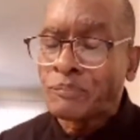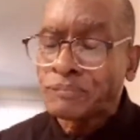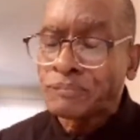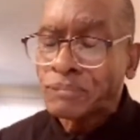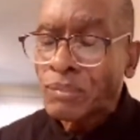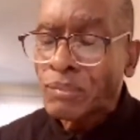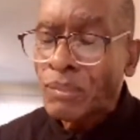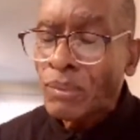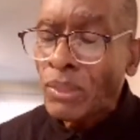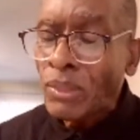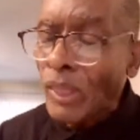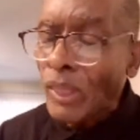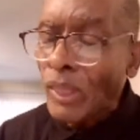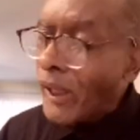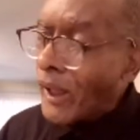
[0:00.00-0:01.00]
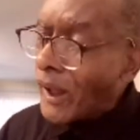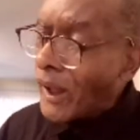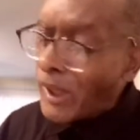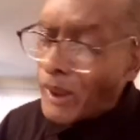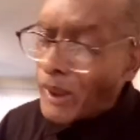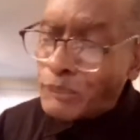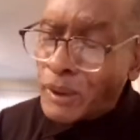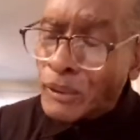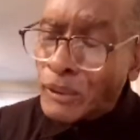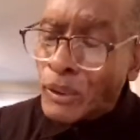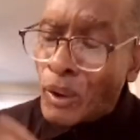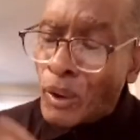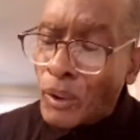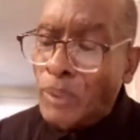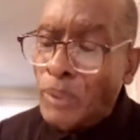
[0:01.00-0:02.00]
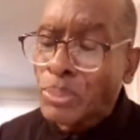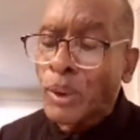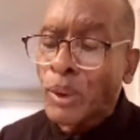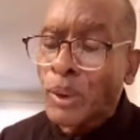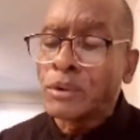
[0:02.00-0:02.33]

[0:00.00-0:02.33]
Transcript: I have been going through some stuff.